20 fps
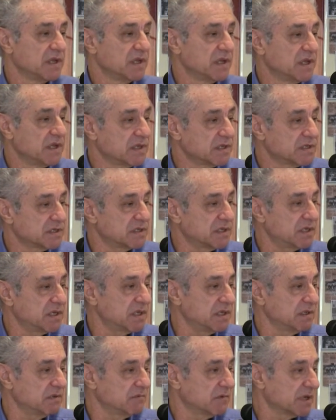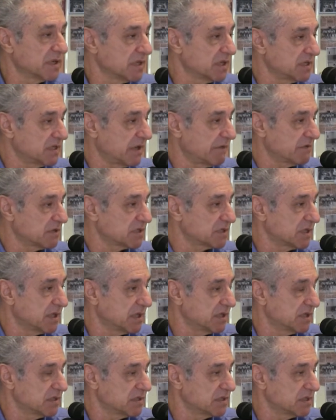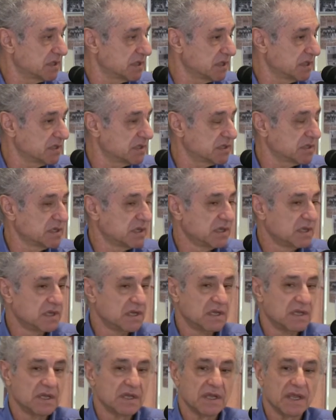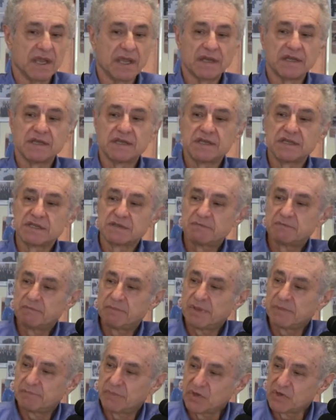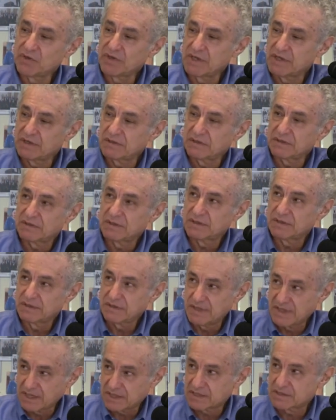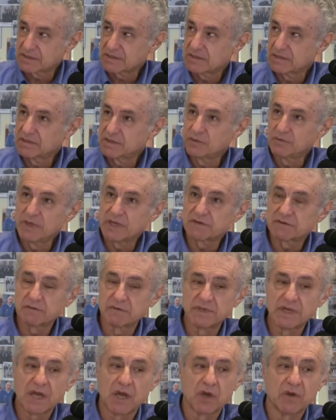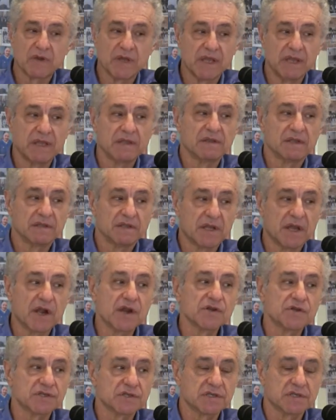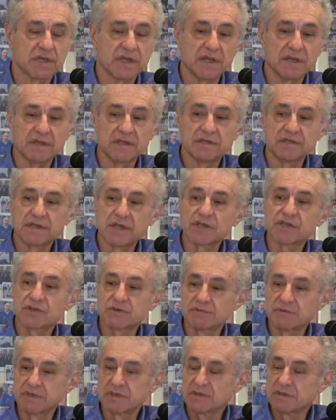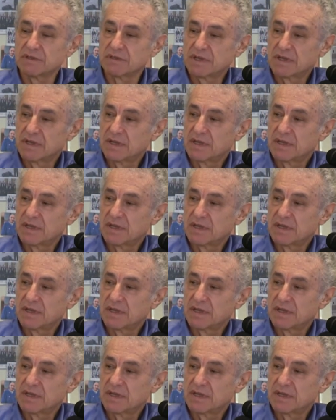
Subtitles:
in a city, one of the devastated cities, and it is building, next 2 weeks from now, a large-scale industrial,